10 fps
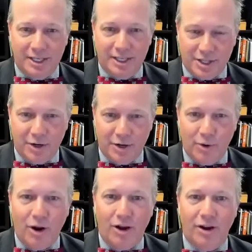things that are
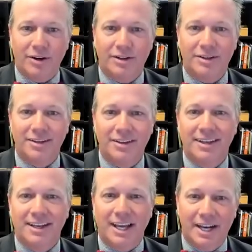wrong,
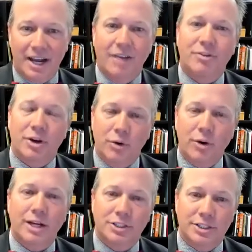and not the
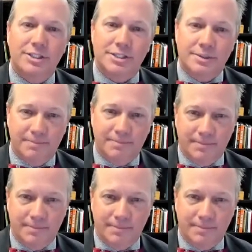corrections.